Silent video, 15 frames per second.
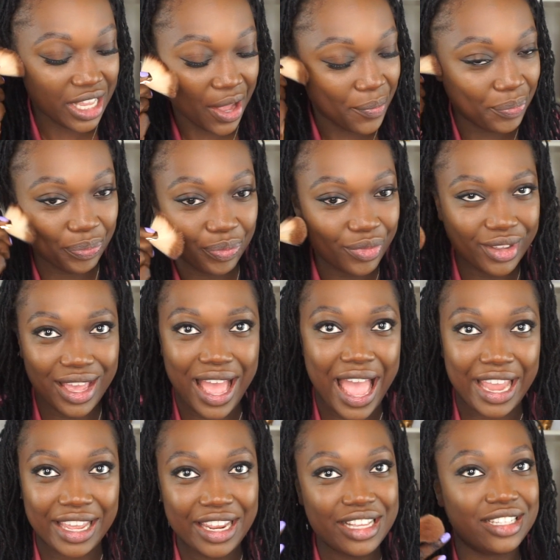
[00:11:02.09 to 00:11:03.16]
it, I
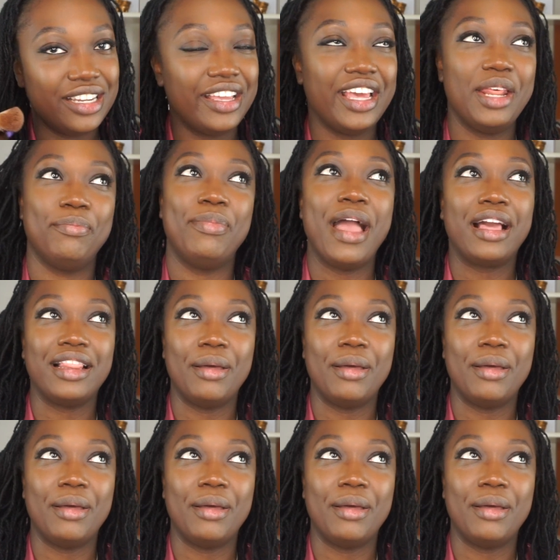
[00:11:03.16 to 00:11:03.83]
can easily get it back.